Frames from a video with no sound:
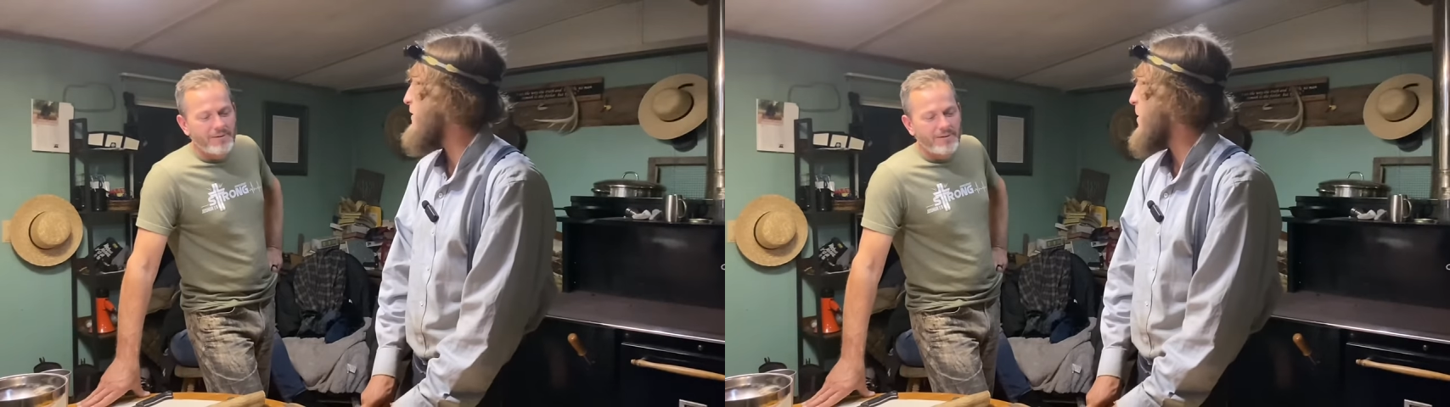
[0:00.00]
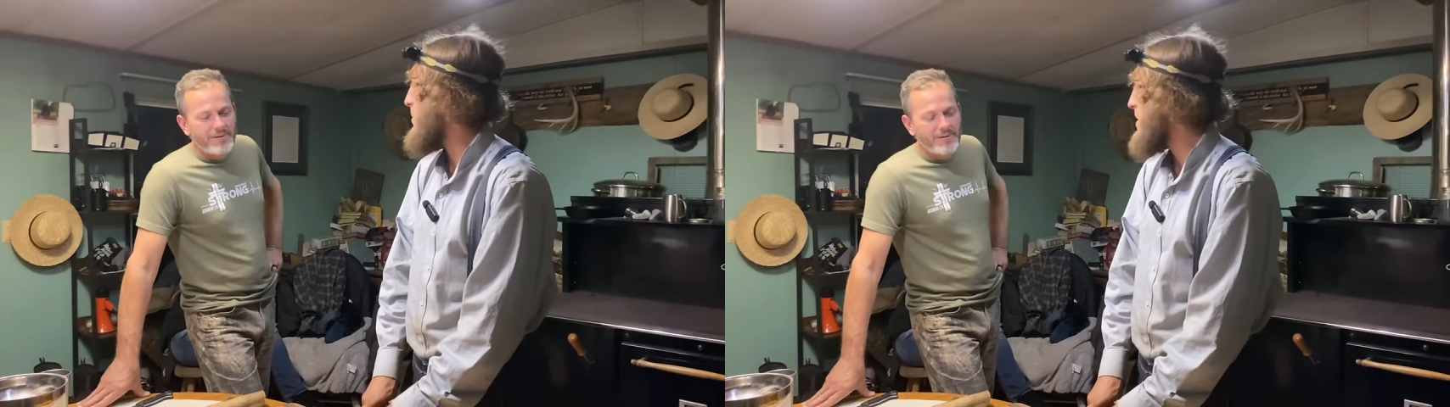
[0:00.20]

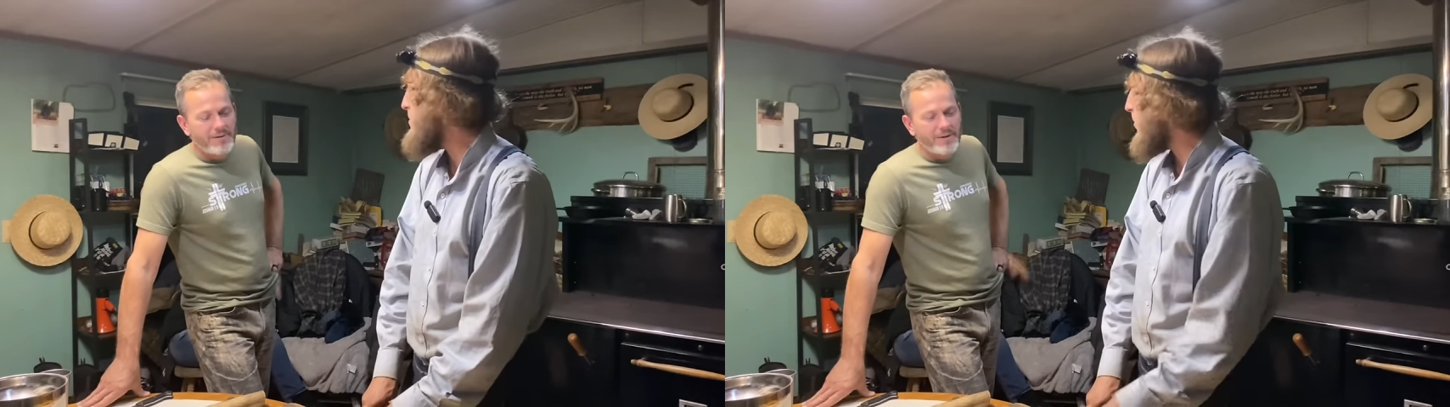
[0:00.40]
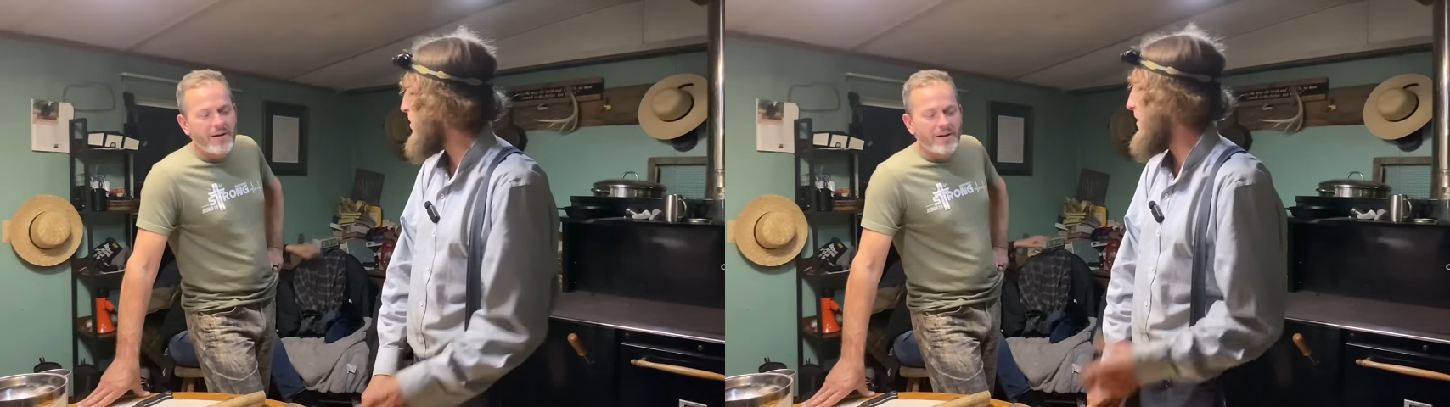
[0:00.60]
Speaker 1: for the
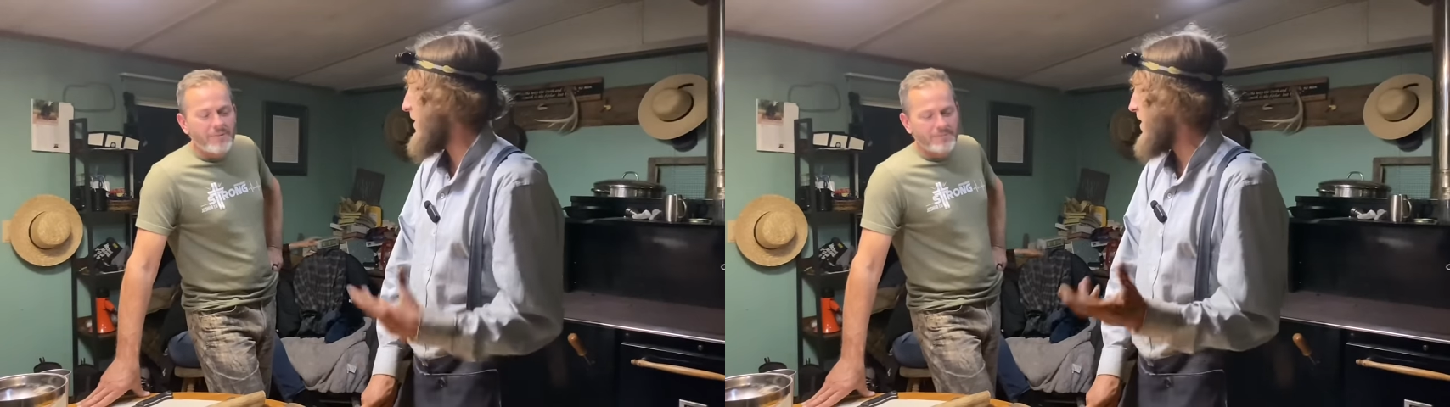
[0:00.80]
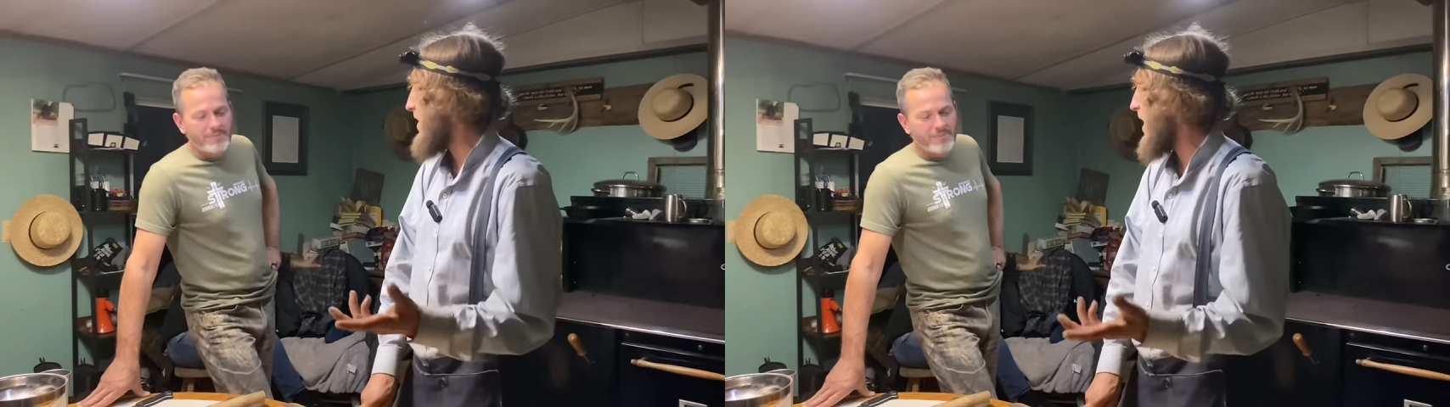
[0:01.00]
people that
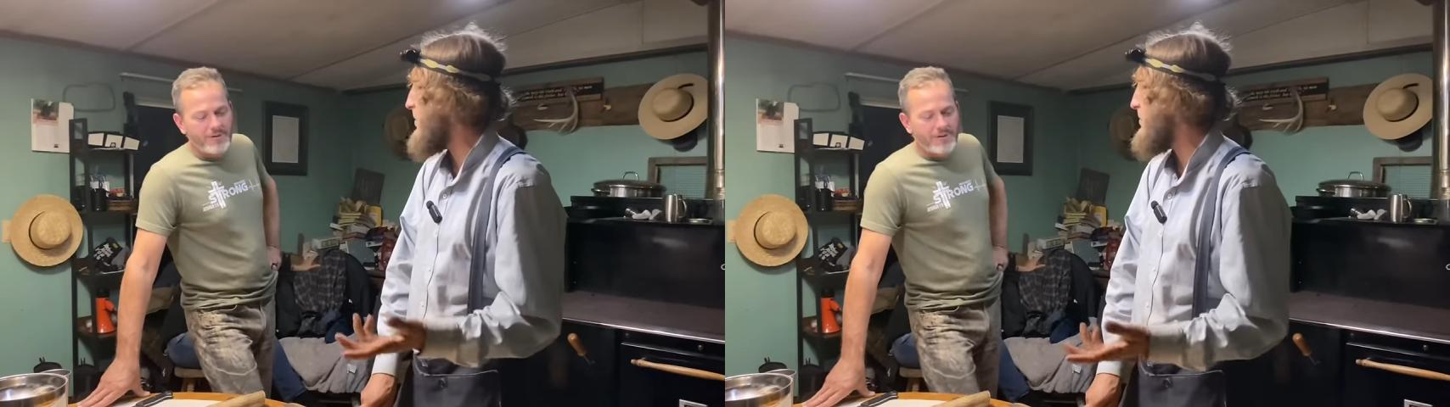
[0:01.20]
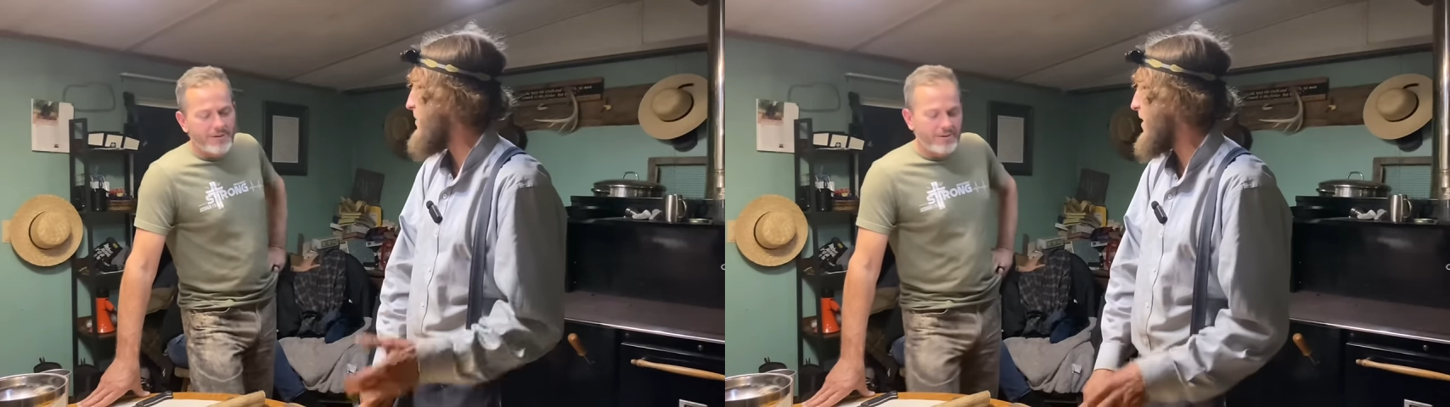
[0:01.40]
um, are going to
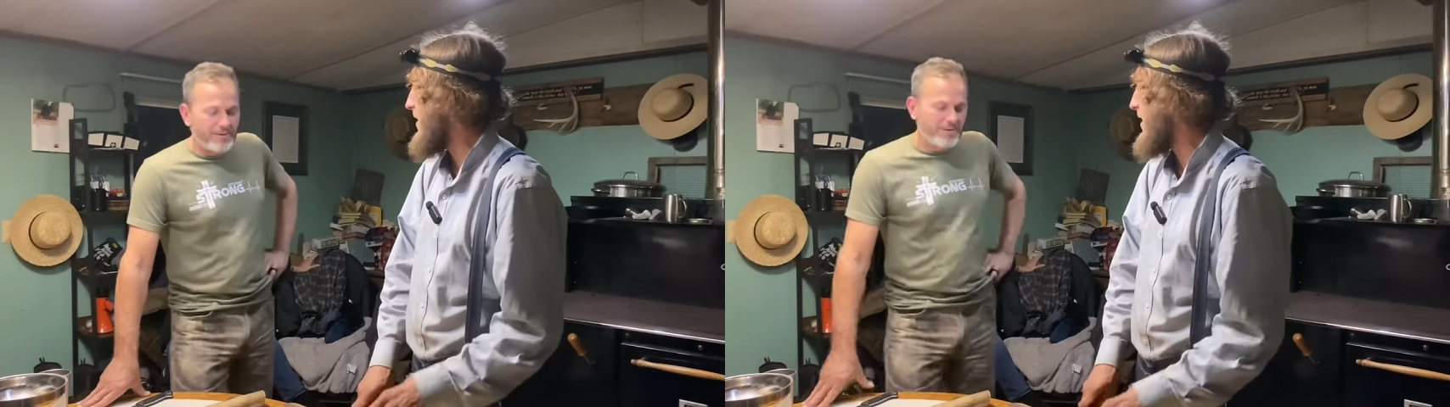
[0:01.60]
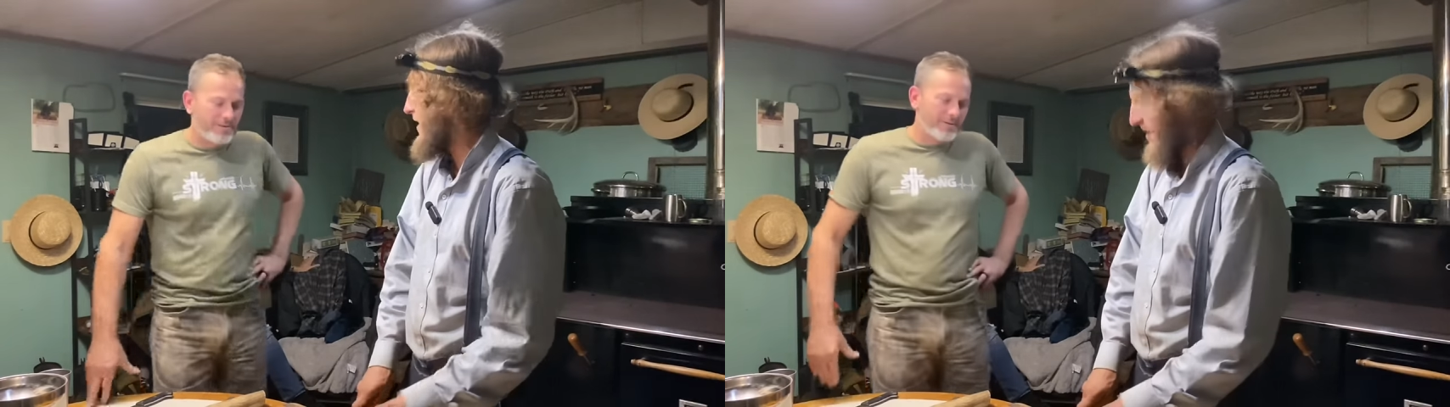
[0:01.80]
come
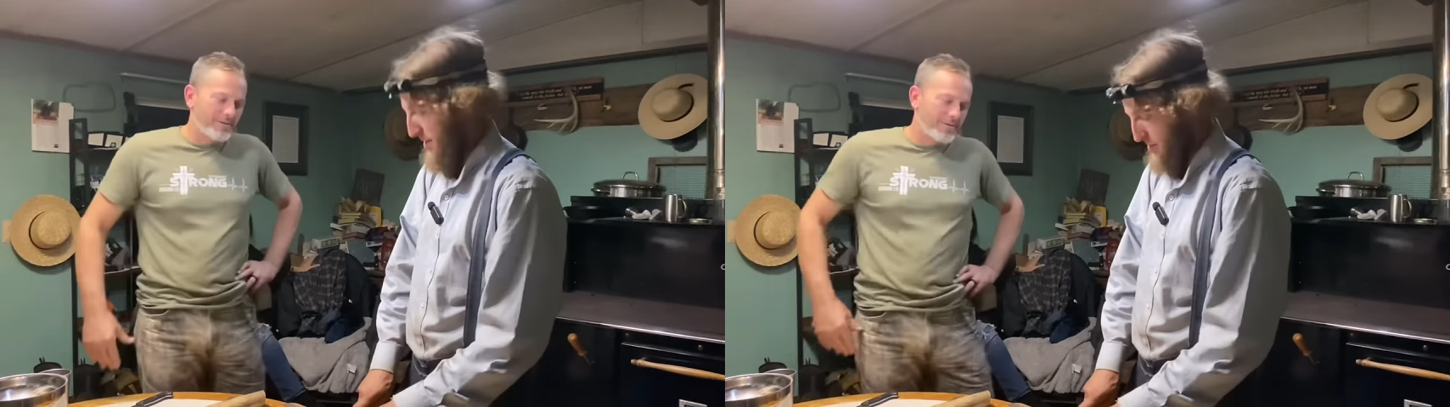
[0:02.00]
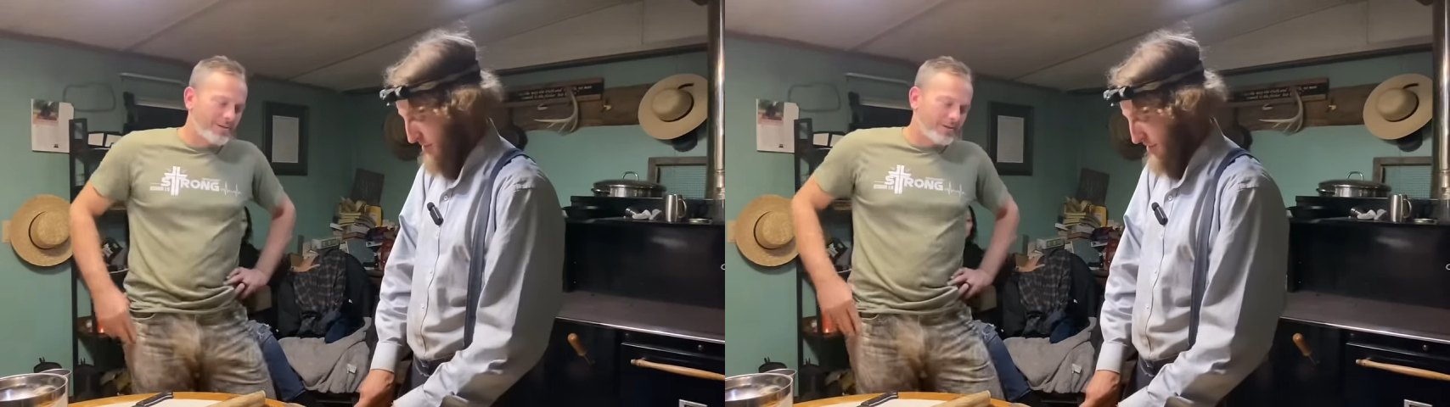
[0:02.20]
and and help?